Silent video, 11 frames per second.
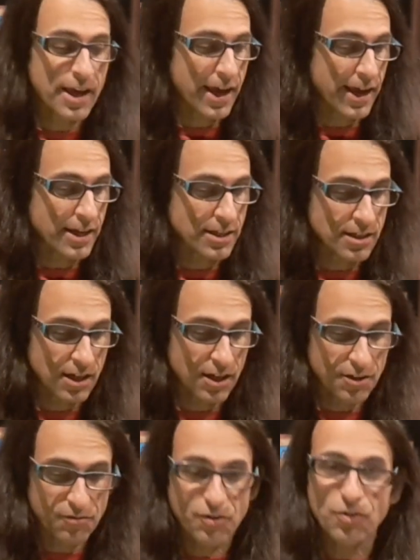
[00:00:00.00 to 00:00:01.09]
And
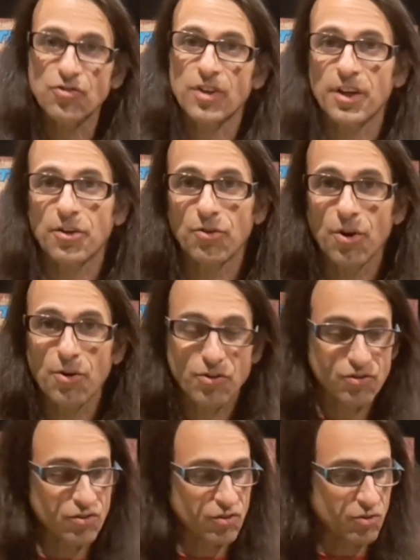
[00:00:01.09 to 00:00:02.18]
the first thing you'll
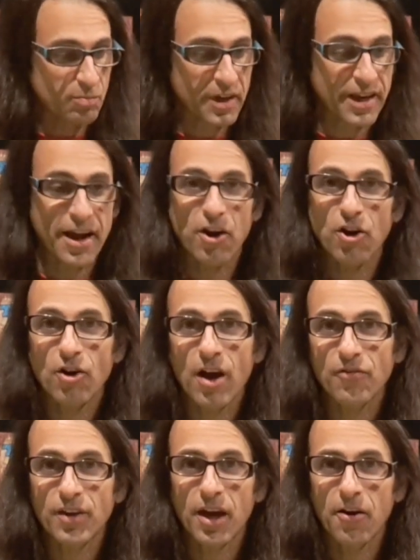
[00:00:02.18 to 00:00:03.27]
notice is this big
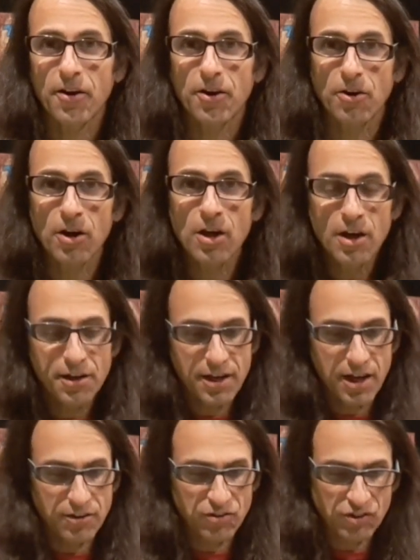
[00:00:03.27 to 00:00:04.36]
aircraft carrier.
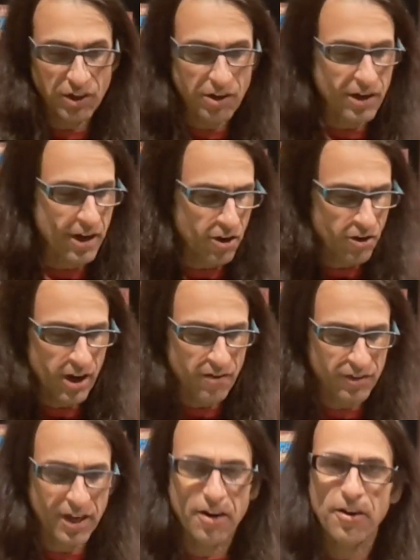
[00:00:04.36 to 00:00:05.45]
Now, this
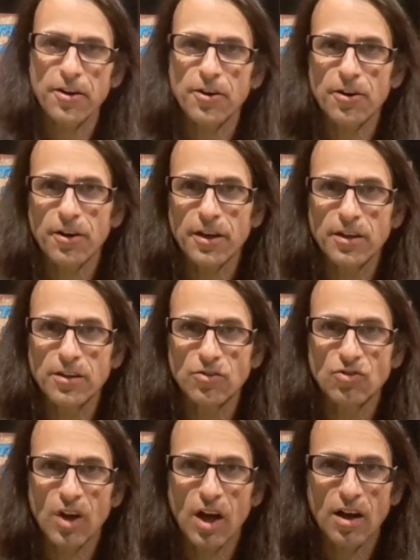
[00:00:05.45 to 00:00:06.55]
aircraft carrier
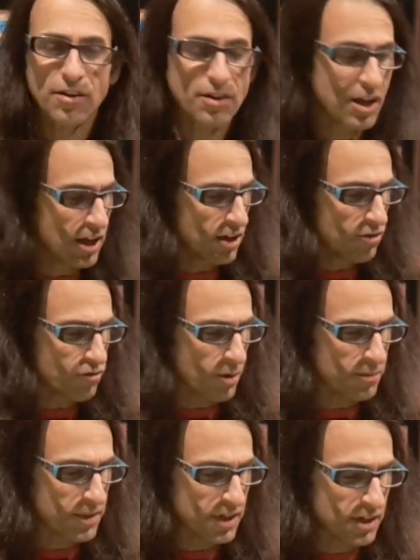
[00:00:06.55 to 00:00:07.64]
is
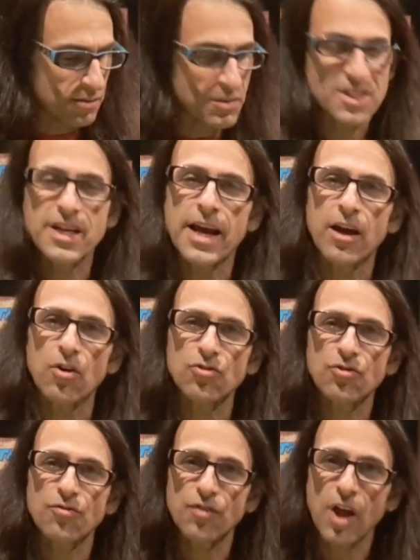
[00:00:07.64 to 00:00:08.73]
from the Mattel's
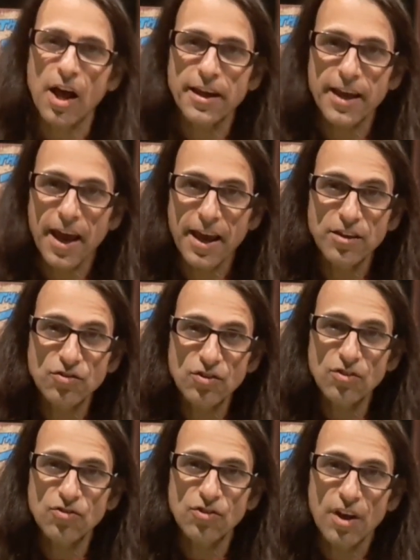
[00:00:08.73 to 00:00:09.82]
Flying
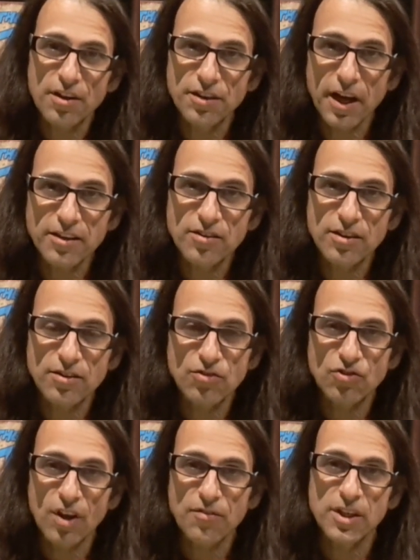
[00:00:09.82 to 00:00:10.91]
Aces
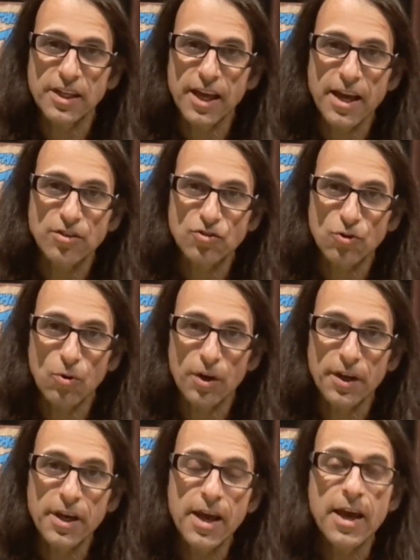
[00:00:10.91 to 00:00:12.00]
1978
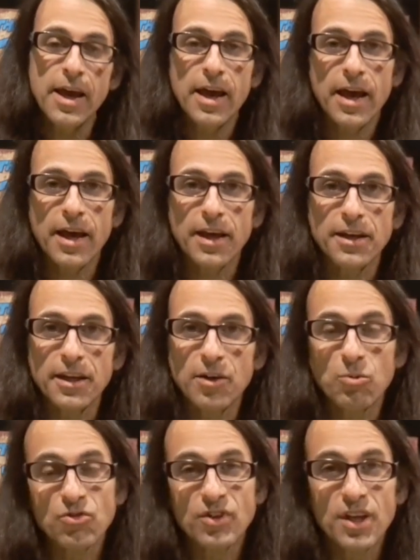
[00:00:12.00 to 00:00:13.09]
toy, and it
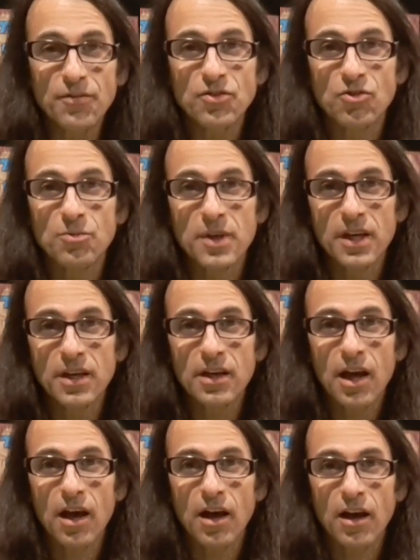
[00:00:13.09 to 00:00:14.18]
was given to me
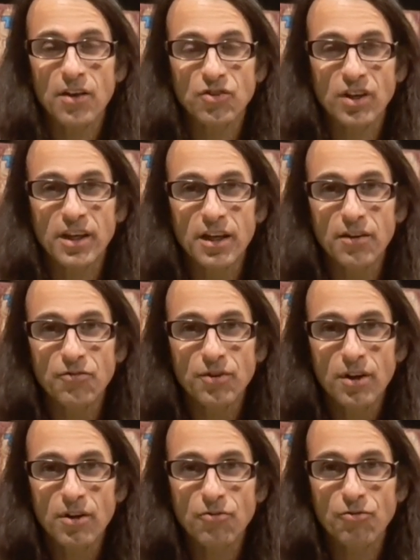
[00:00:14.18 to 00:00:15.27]
as a gift
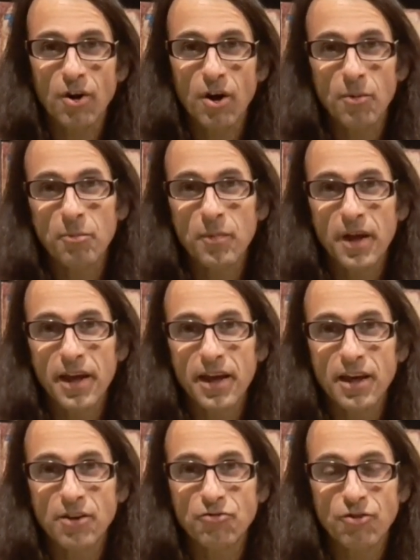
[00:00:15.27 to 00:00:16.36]
from
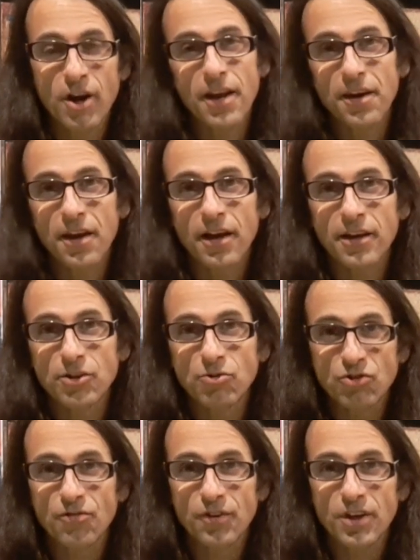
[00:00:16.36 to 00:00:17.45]
a friend I
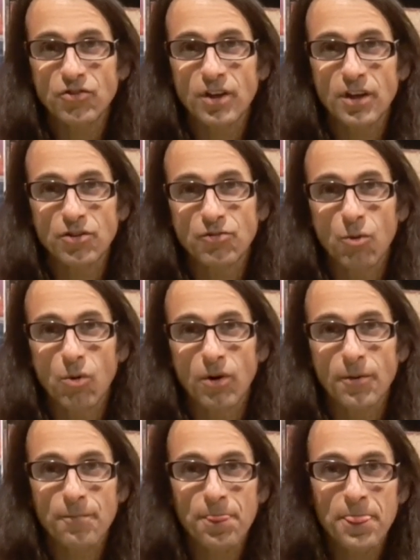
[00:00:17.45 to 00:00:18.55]
used to fix things for.